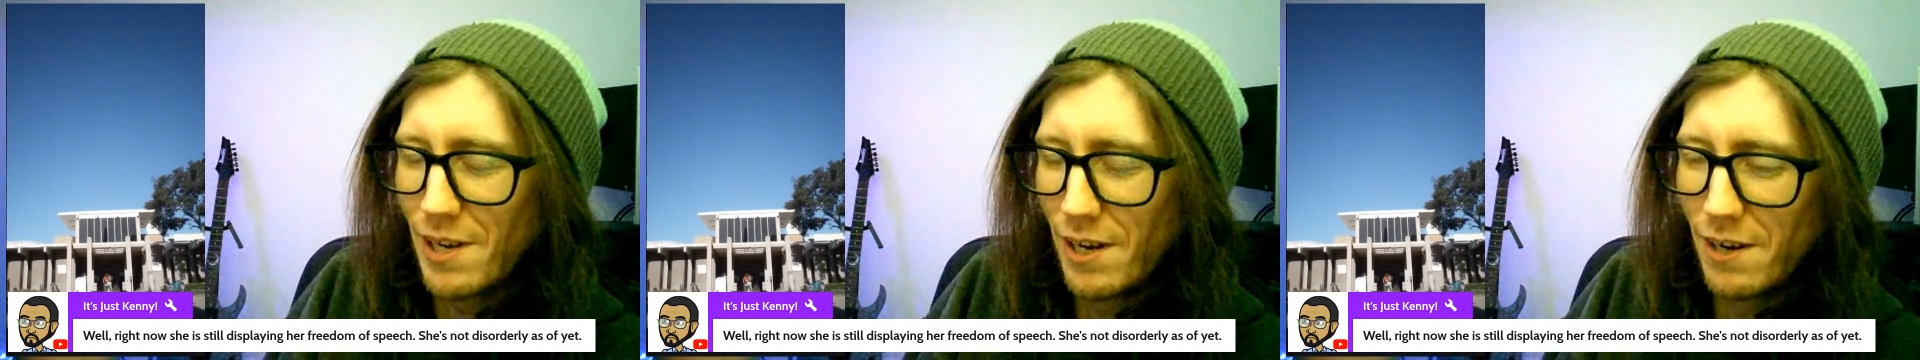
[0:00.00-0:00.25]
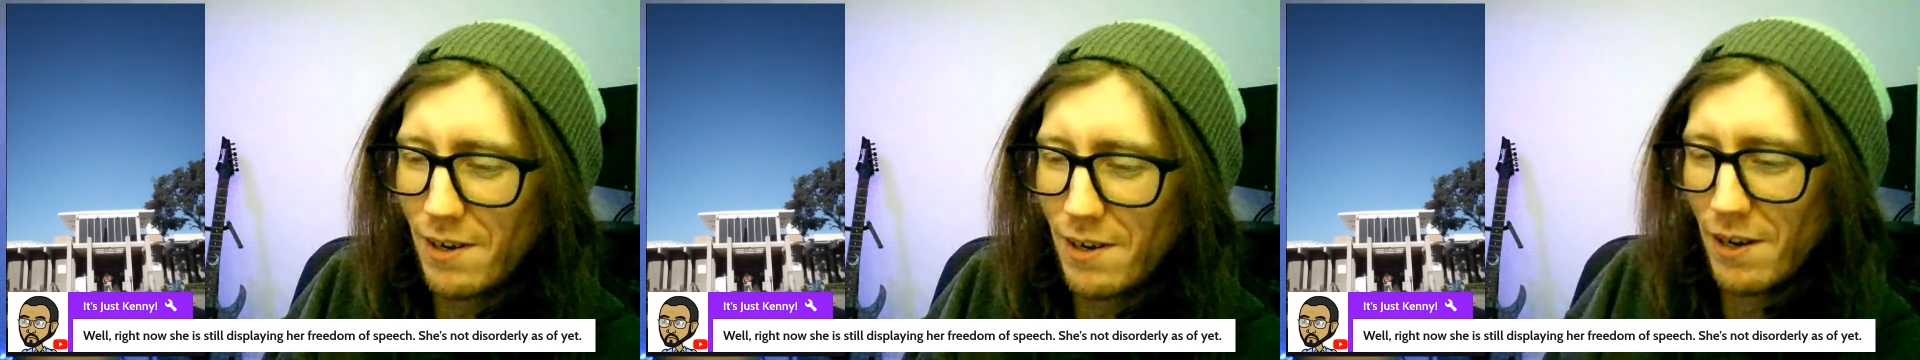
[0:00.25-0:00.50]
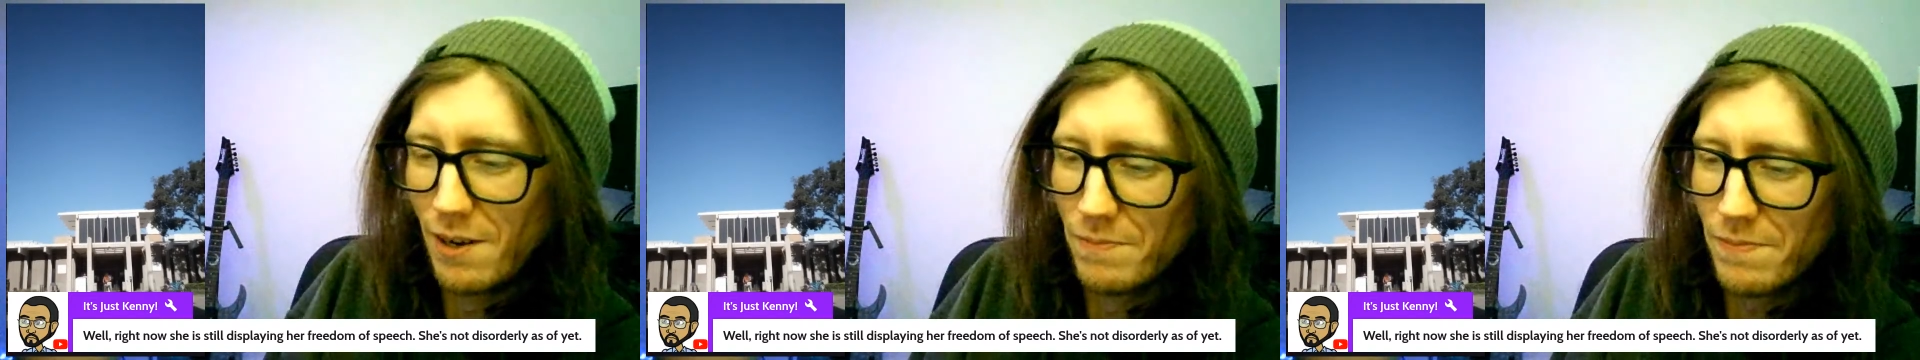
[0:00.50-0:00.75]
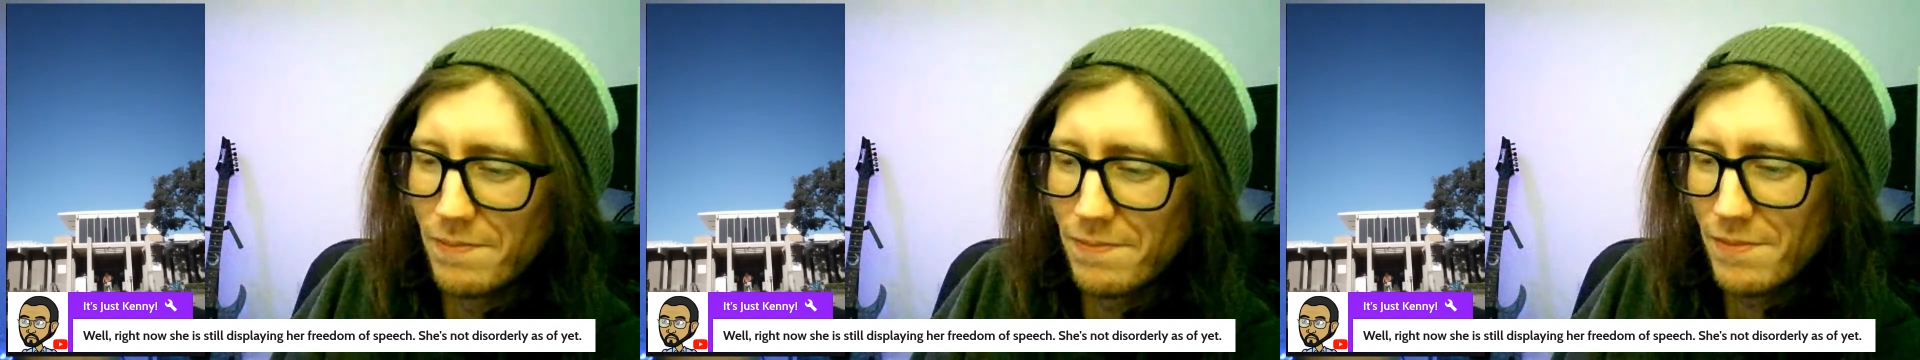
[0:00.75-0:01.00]
No.
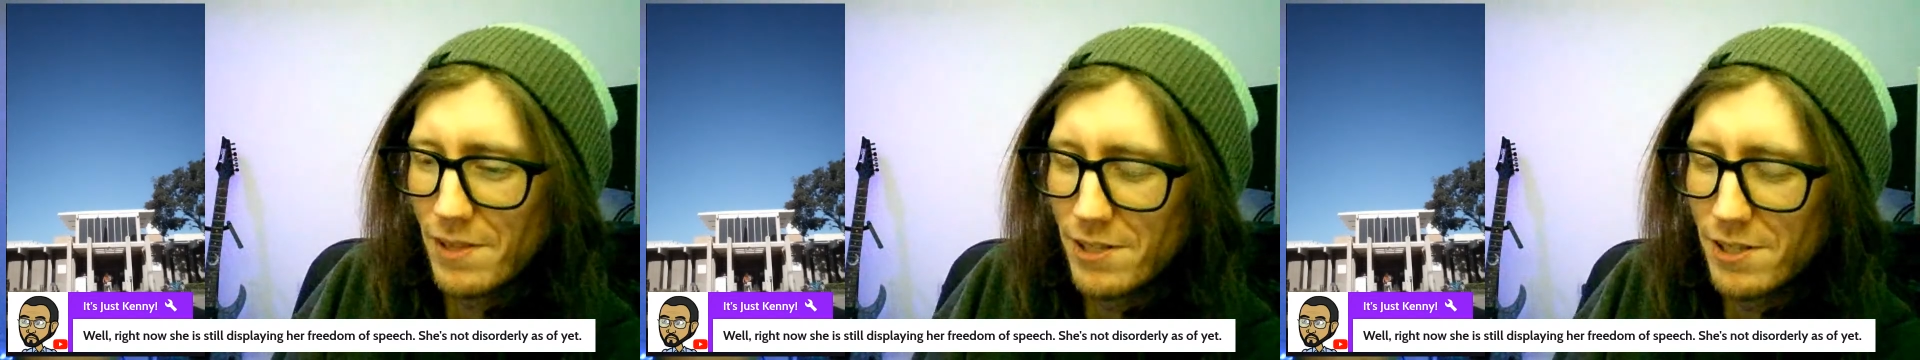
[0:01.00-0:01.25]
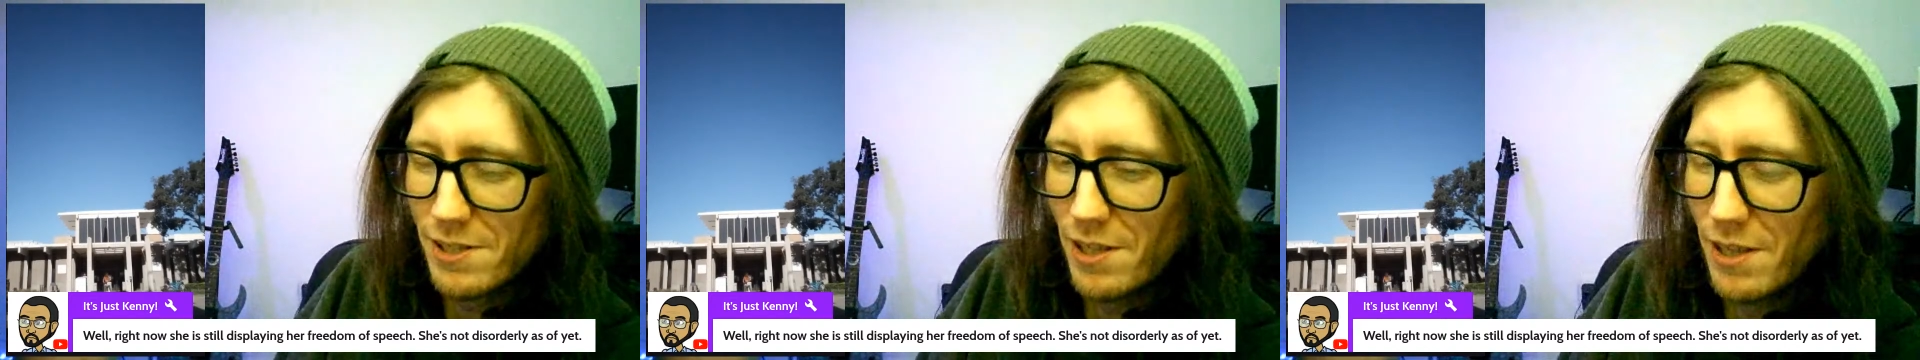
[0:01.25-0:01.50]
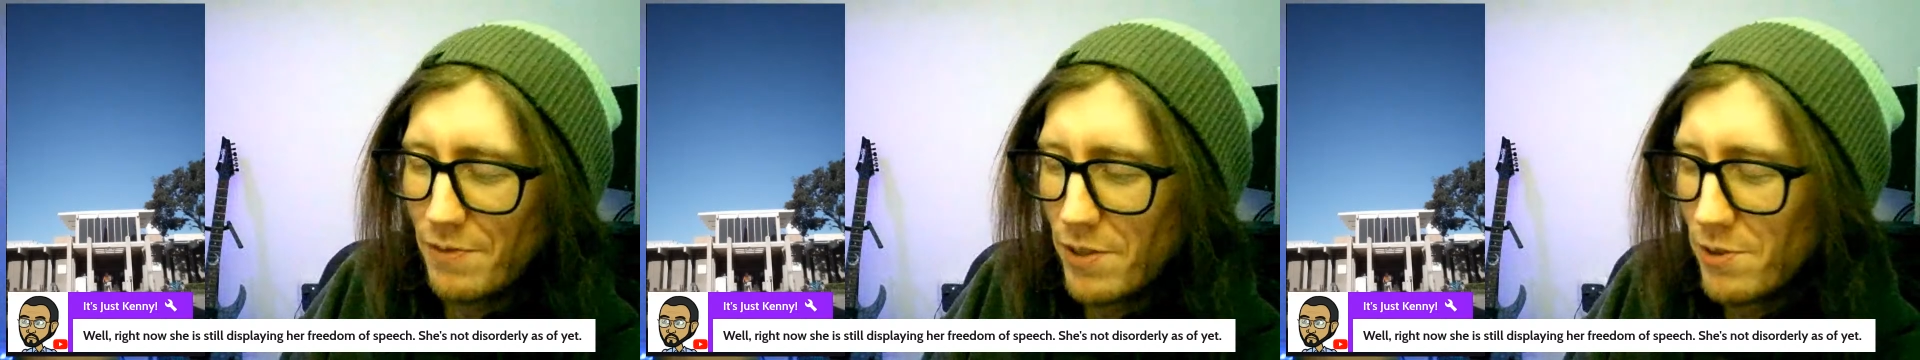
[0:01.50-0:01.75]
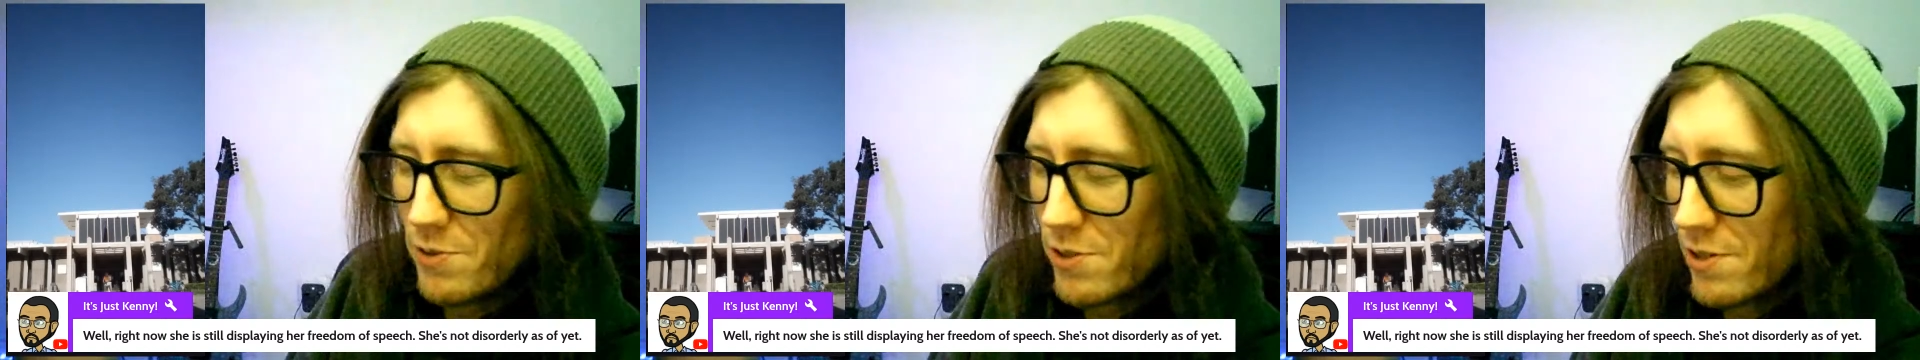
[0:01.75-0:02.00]
This is the
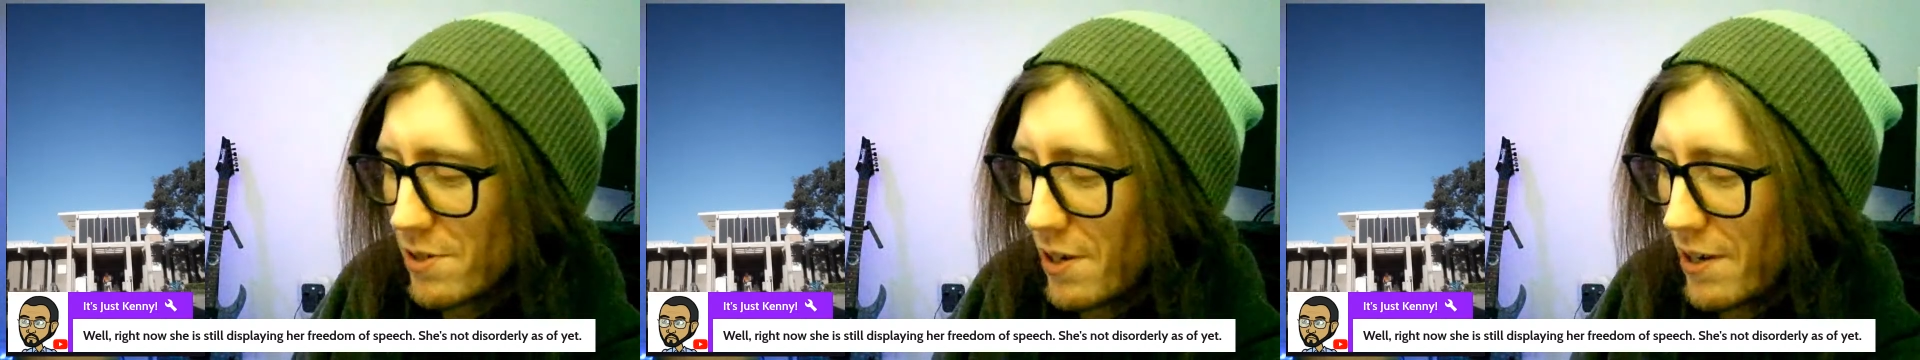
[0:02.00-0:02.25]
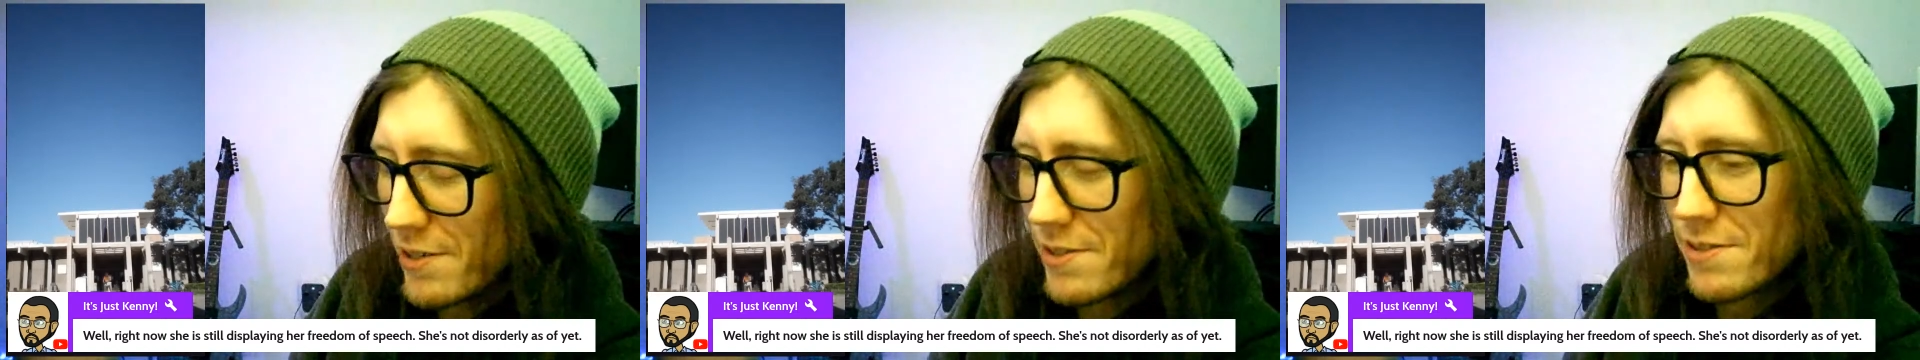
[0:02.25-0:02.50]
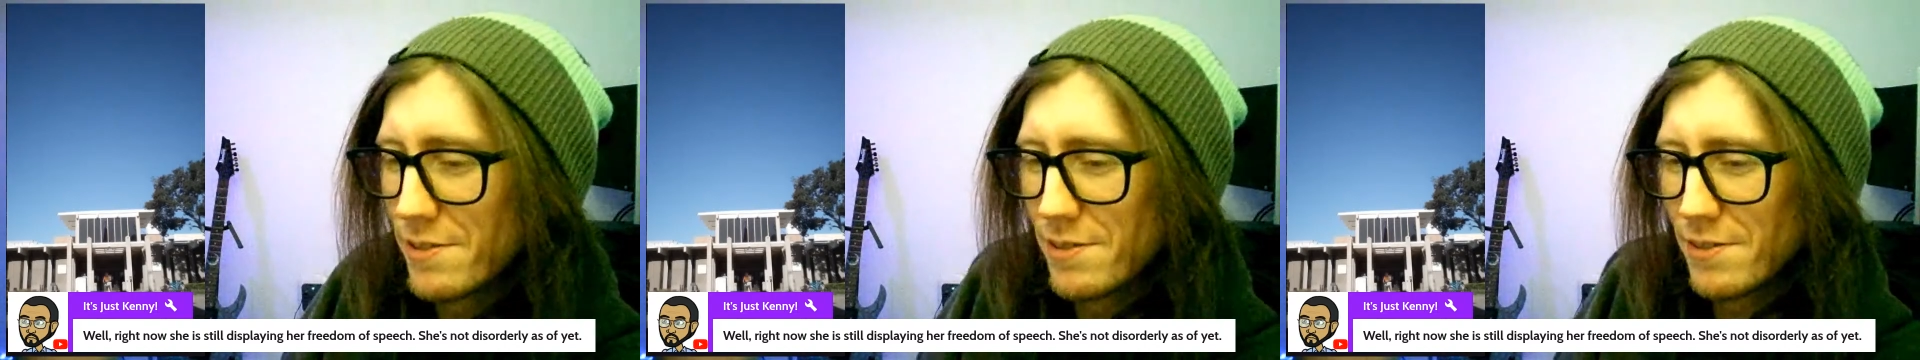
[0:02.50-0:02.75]
Levolution, guys.